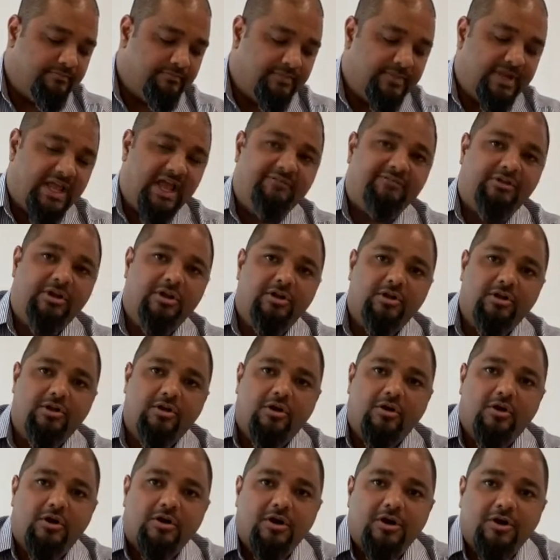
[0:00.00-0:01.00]
I have a little
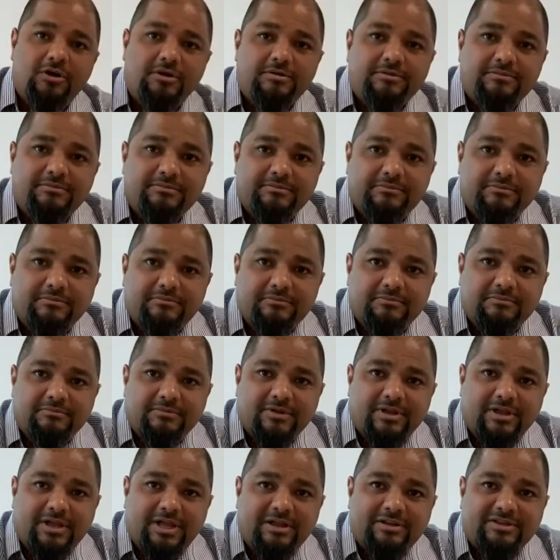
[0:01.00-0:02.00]
car.
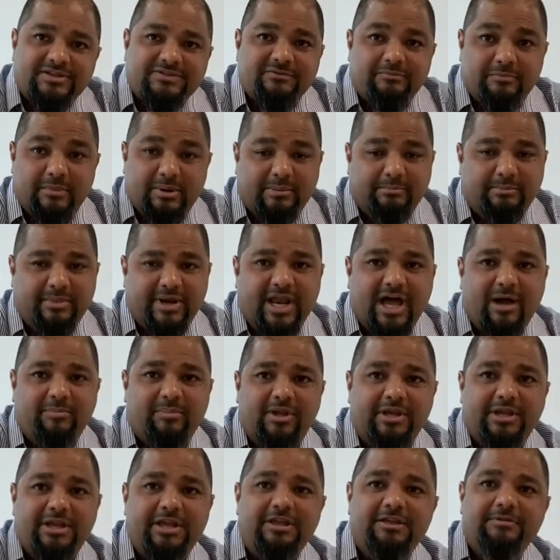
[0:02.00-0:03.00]
It's from
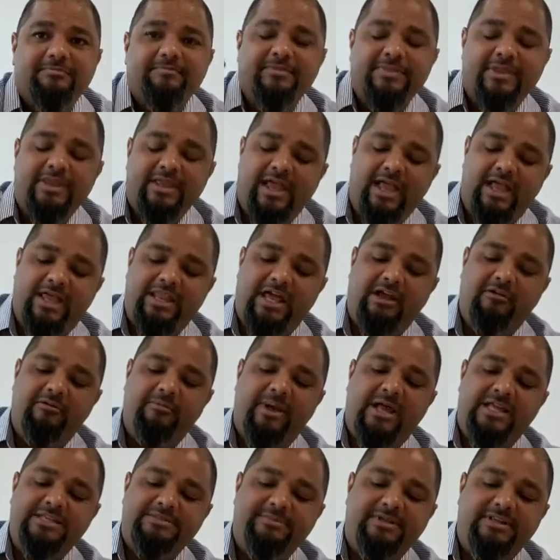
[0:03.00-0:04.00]
Monopoly, and that
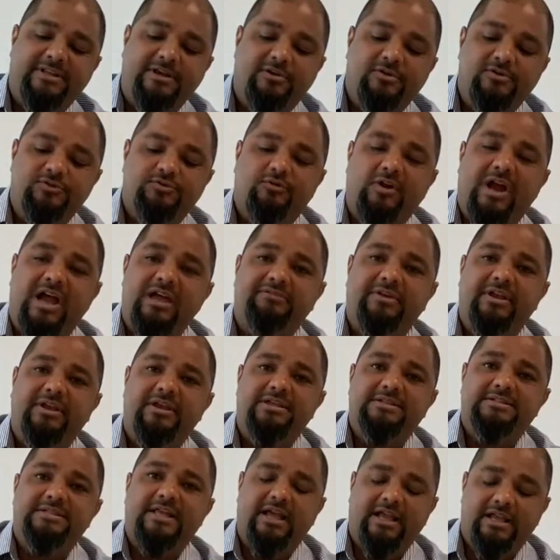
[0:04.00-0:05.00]
reminds me to go driving
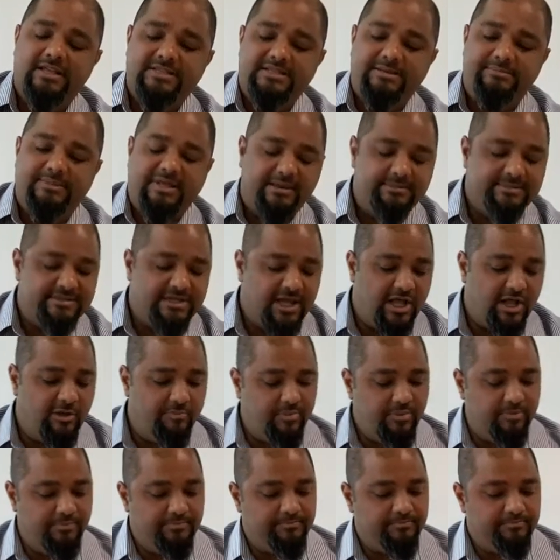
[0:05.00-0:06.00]
because that can sometimes
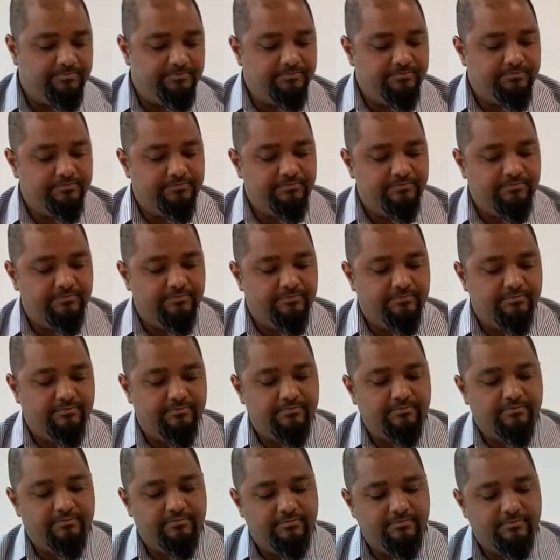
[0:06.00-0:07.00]
help.
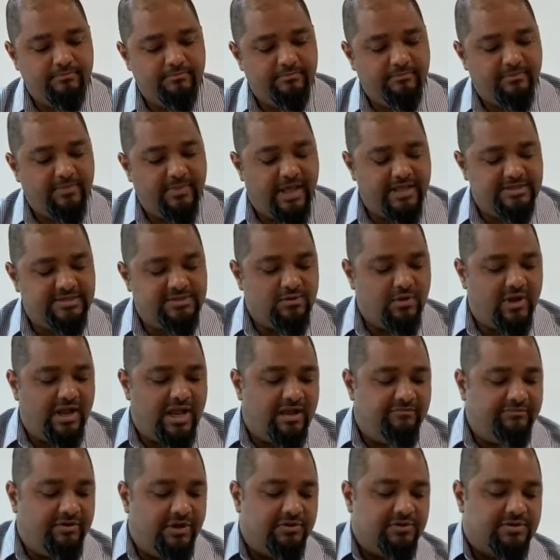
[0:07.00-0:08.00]
And so I
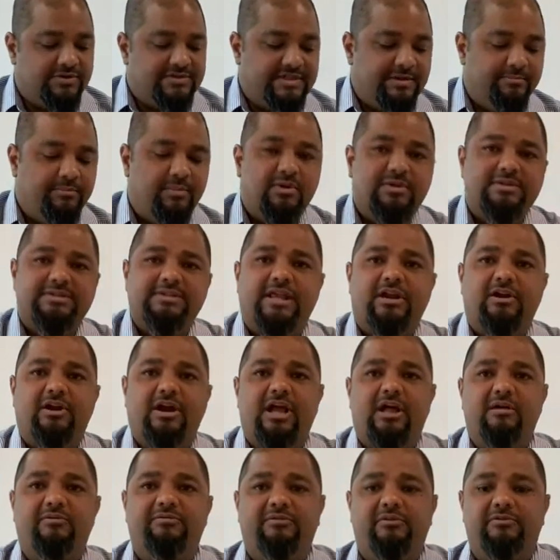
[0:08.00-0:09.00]
have other symbols that are
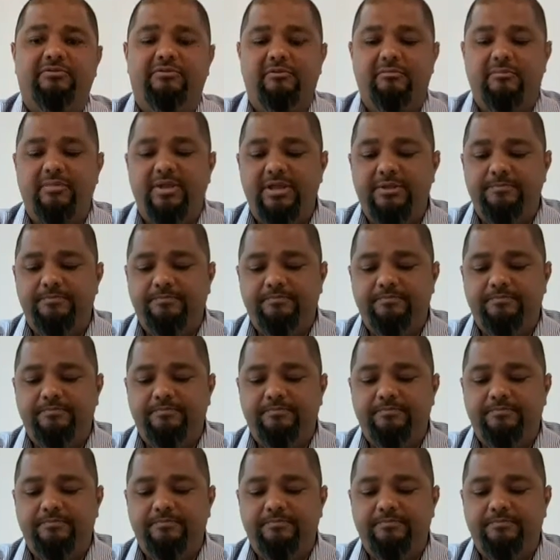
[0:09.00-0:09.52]
helpful for me.